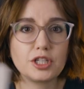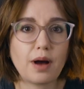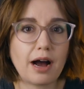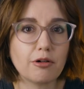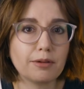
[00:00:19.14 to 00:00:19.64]
to
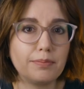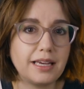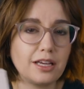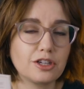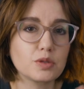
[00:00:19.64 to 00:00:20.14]
our
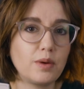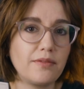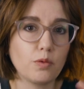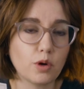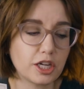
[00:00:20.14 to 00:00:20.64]
beginner's
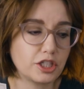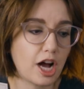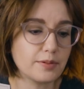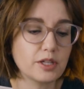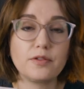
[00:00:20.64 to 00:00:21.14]
weaving
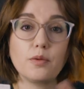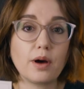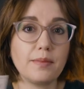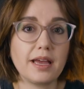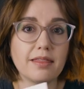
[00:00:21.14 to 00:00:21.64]
workshop. So if you
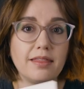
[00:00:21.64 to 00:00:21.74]
wanna make